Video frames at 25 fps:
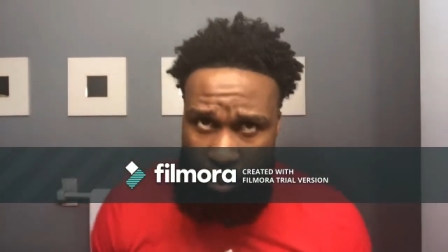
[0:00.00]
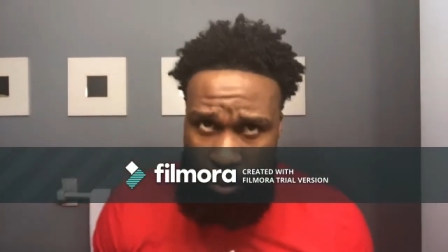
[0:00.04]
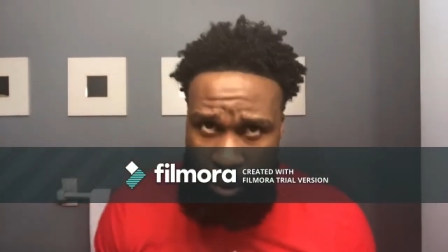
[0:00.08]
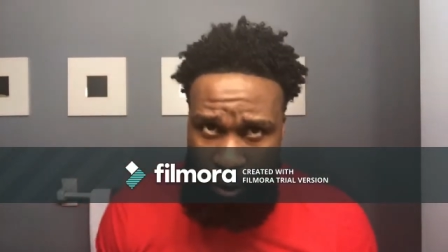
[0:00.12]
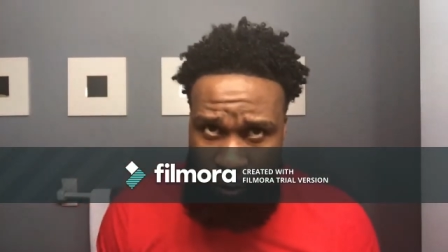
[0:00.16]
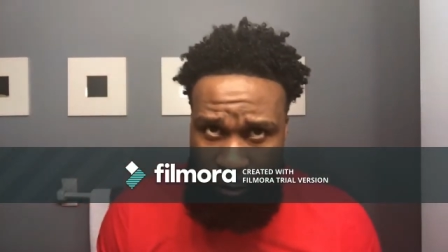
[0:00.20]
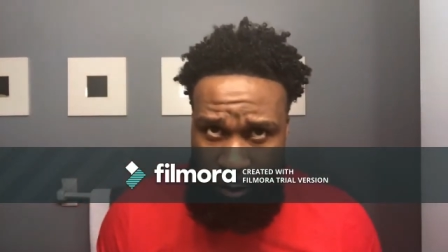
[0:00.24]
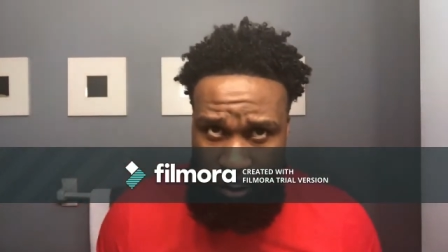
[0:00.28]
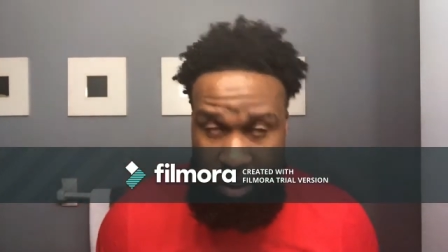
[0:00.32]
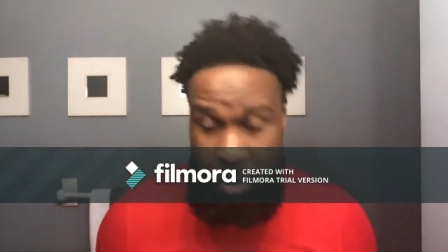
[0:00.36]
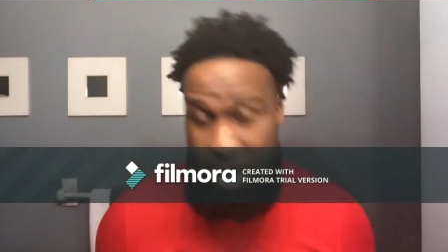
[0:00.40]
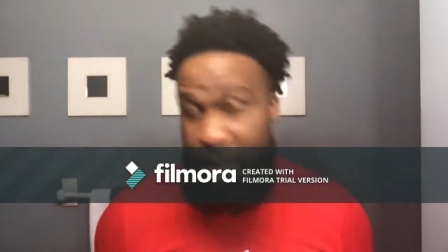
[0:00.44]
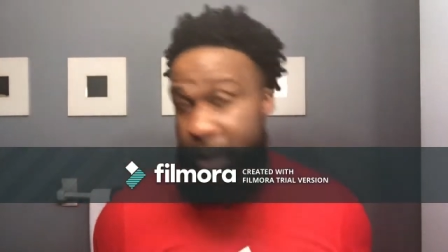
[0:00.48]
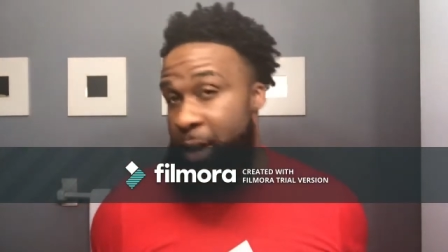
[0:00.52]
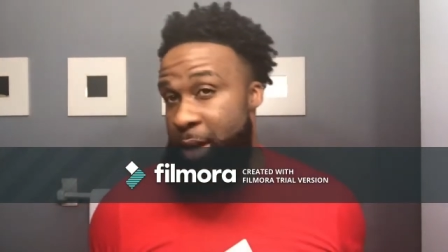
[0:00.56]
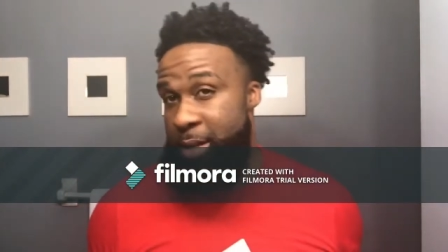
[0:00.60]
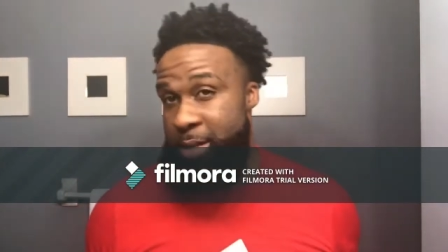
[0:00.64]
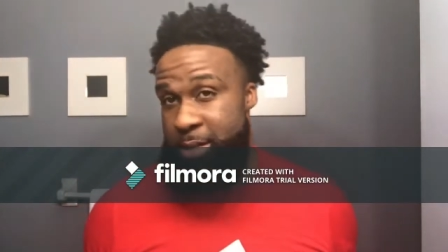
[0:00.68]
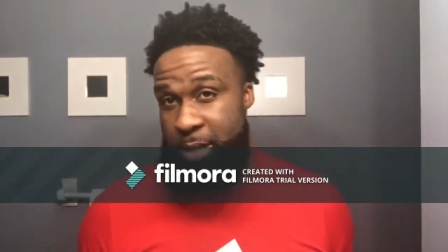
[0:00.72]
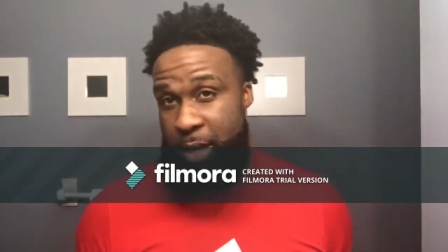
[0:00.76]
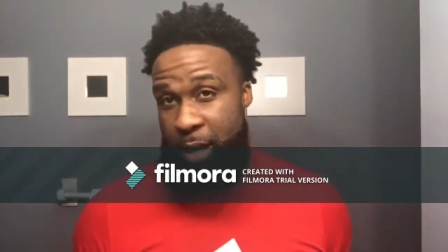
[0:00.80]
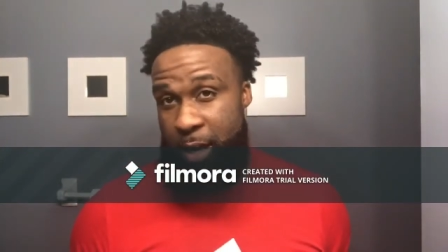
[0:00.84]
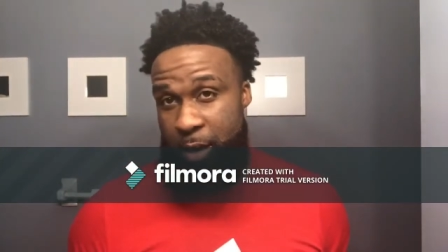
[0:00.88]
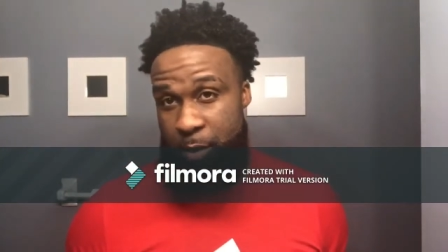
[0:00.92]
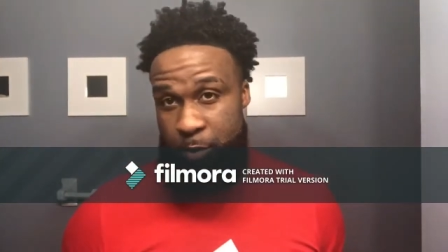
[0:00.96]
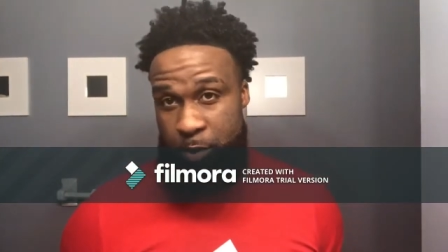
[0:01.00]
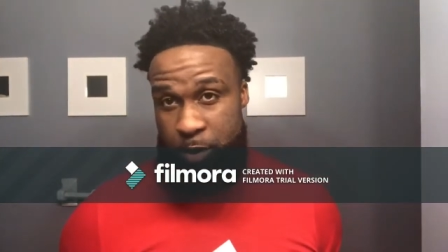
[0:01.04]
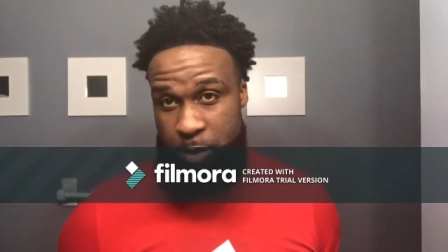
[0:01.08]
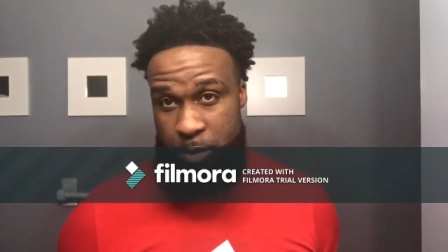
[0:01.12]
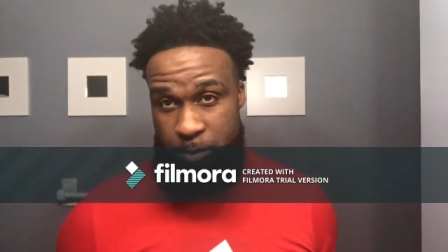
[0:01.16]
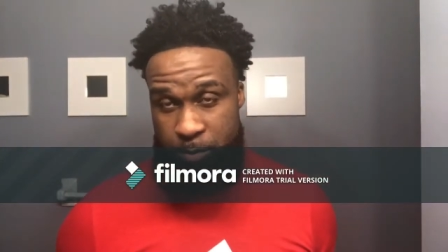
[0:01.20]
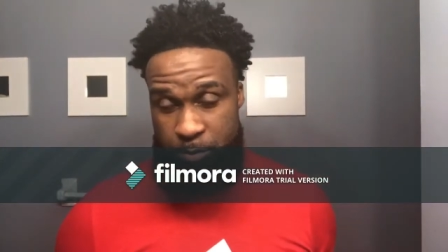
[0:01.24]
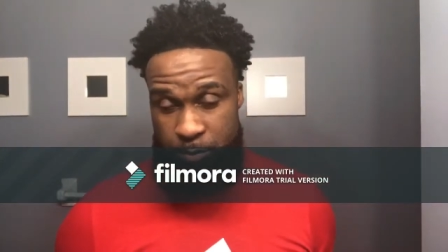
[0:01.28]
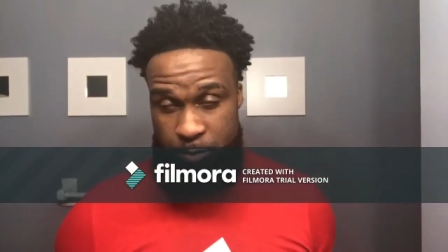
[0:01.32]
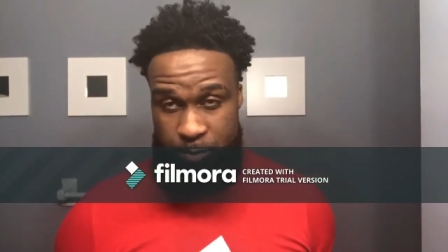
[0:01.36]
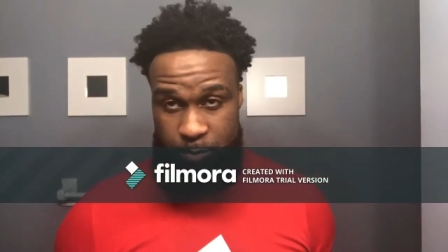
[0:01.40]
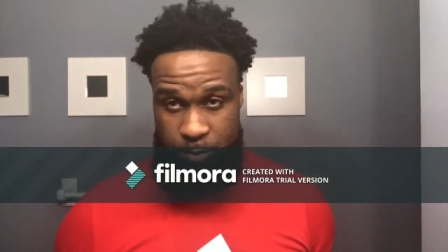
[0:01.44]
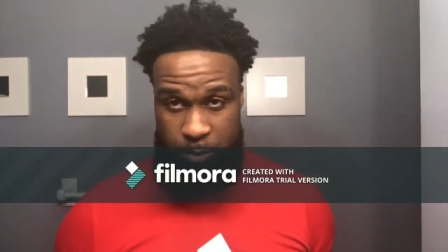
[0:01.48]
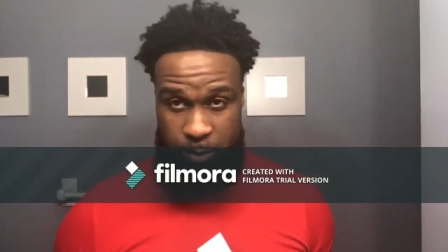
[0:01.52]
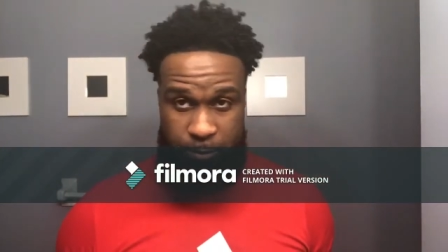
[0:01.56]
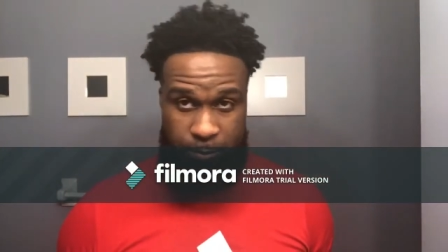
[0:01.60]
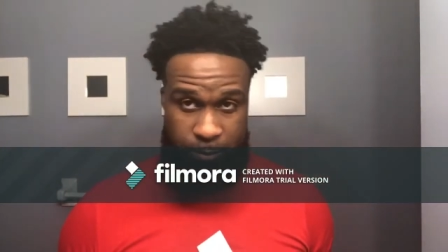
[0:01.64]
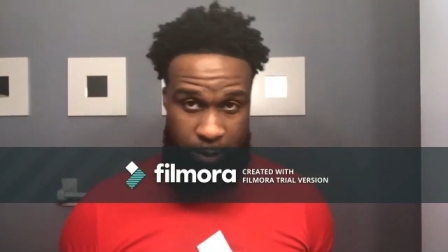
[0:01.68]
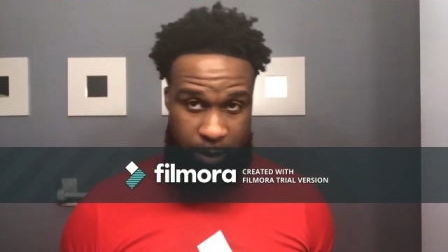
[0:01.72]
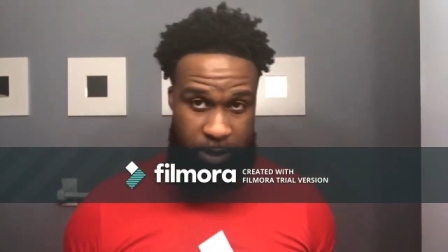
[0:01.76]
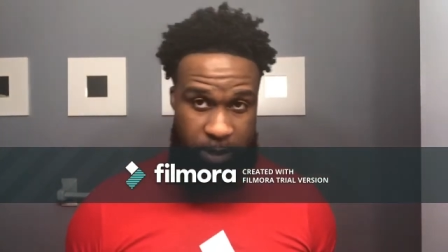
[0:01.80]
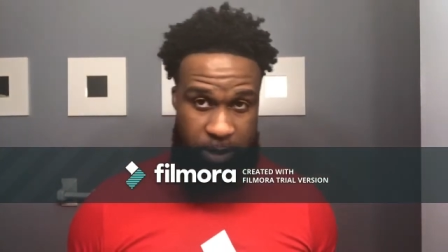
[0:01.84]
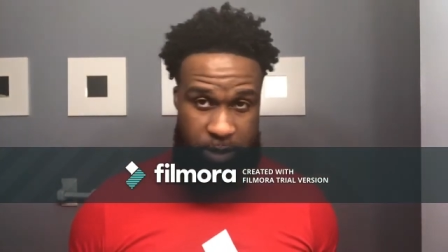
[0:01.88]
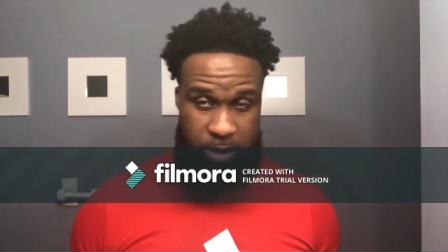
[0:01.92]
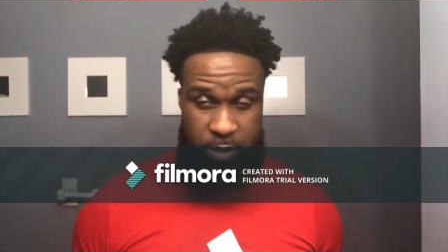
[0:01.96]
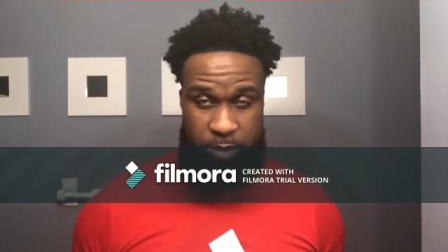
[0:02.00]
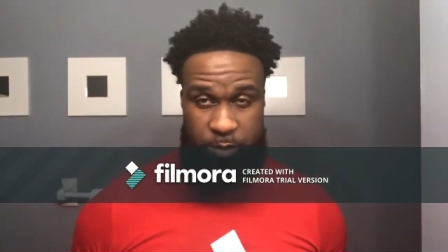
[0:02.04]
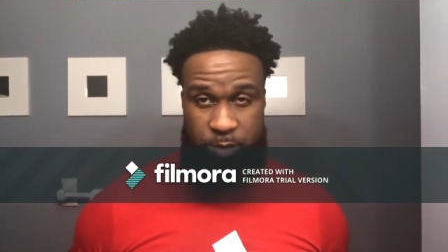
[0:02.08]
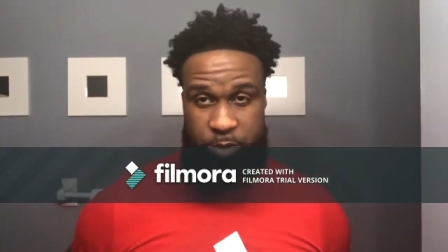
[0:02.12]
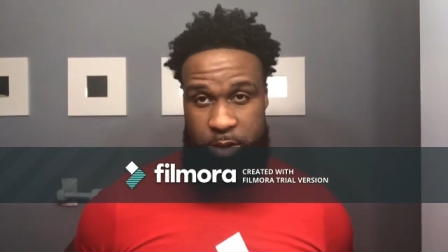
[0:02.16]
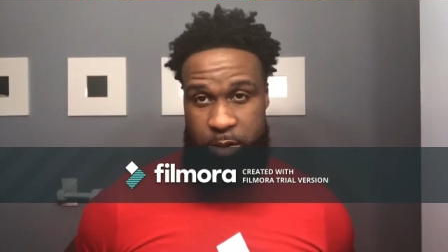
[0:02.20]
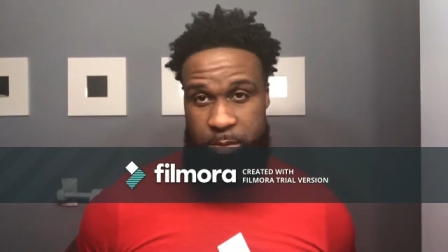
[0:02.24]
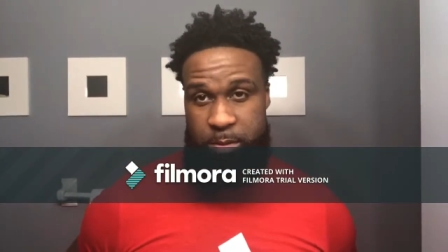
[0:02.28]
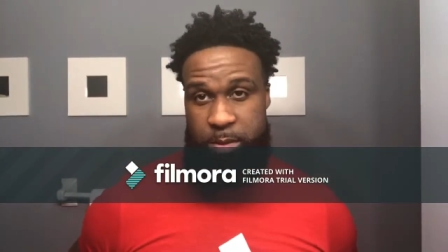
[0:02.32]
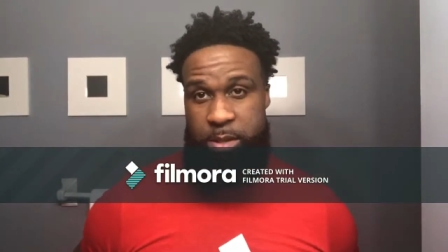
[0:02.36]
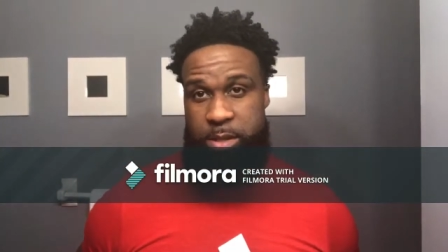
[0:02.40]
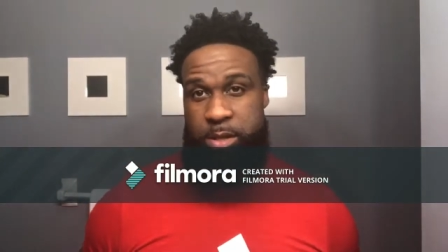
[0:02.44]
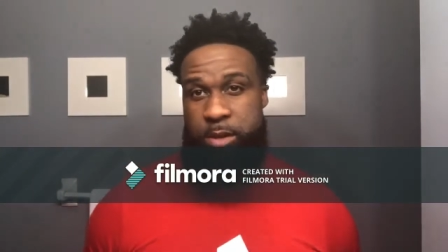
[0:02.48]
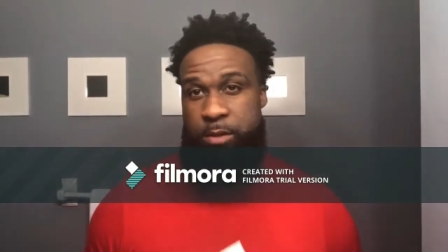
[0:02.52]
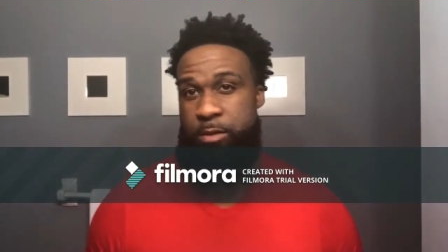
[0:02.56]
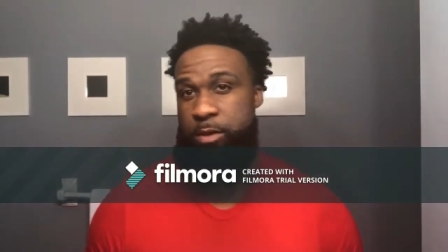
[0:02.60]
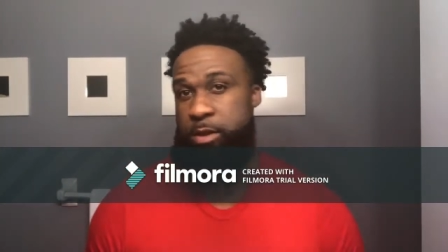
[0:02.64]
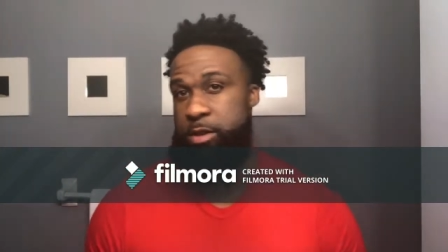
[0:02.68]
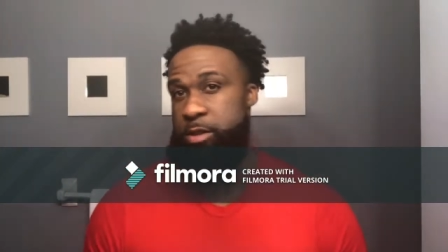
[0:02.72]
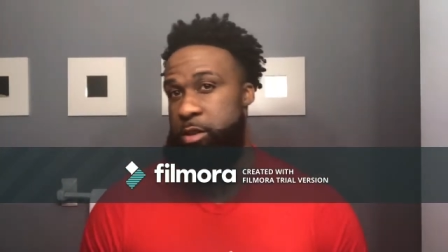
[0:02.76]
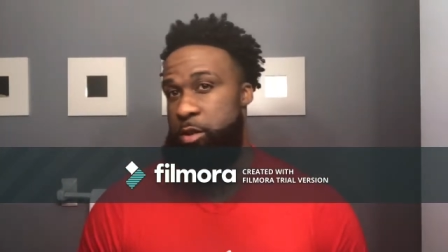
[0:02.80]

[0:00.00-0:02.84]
But for me, I just kind of want to refresh it, do something different.